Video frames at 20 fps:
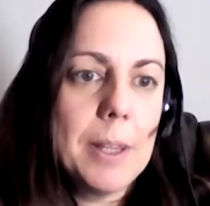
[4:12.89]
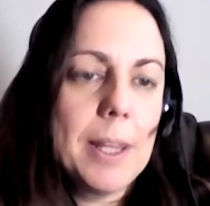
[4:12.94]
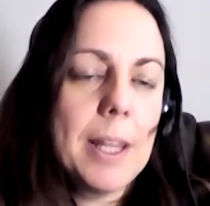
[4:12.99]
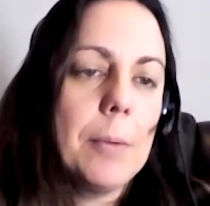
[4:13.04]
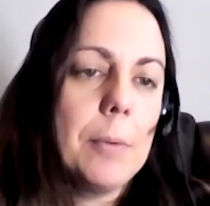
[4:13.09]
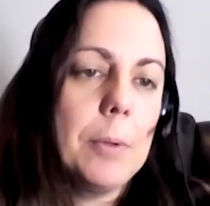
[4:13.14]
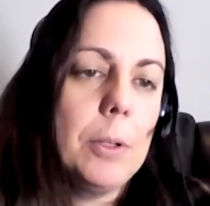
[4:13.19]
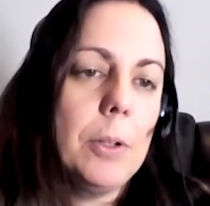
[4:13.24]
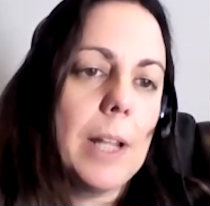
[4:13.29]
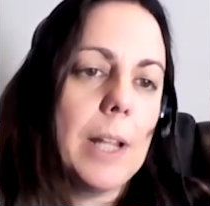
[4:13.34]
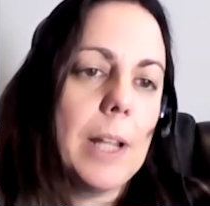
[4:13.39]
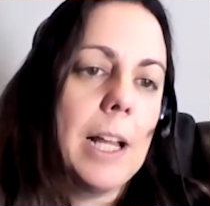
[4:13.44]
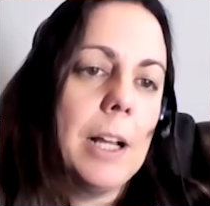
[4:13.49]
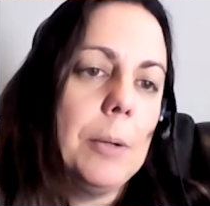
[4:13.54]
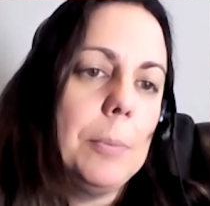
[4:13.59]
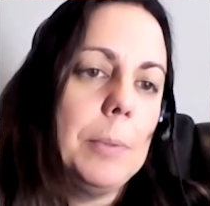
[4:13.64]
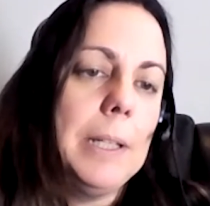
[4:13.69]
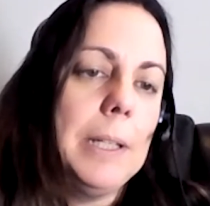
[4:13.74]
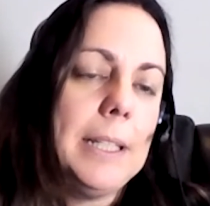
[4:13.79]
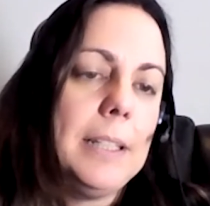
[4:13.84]
That will all
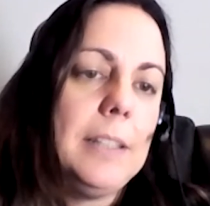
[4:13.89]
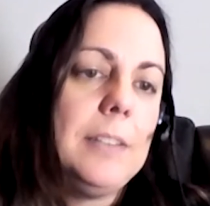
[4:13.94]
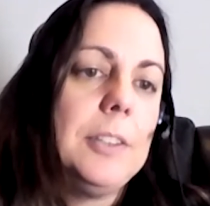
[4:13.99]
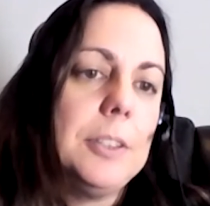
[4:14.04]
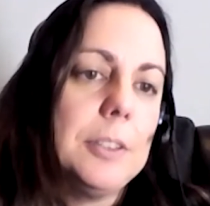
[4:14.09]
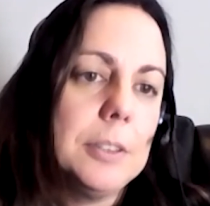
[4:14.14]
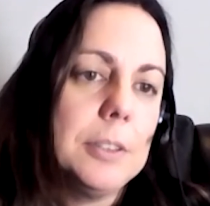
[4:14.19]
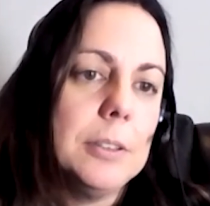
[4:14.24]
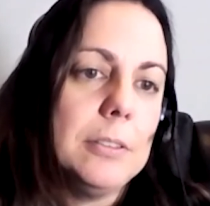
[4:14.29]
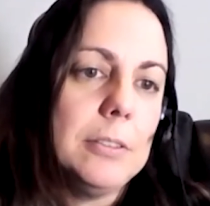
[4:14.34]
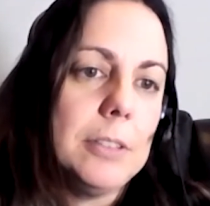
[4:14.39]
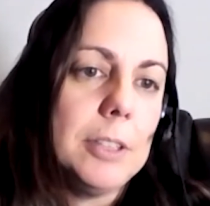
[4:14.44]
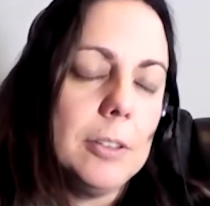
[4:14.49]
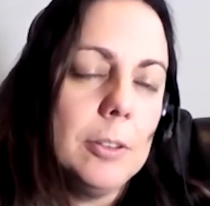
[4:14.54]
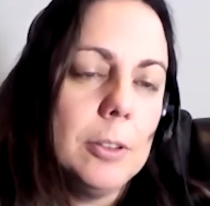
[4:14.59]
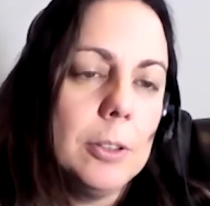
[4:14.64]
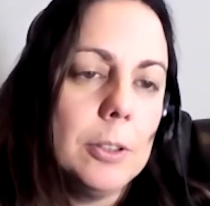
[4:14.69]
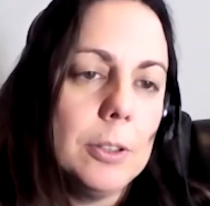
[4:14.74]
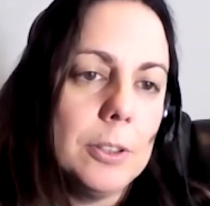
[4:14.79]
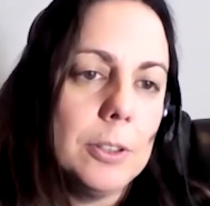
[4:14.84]
help lead you to a root
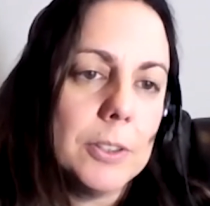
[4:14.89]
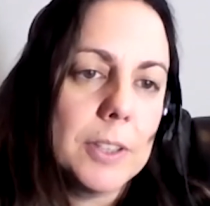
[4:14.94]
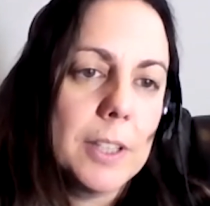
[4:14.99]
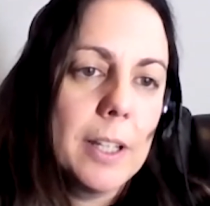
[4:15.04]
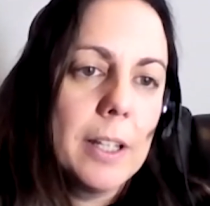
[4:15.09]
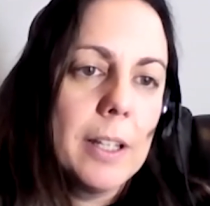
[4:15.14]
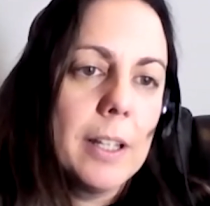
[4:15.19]
cause.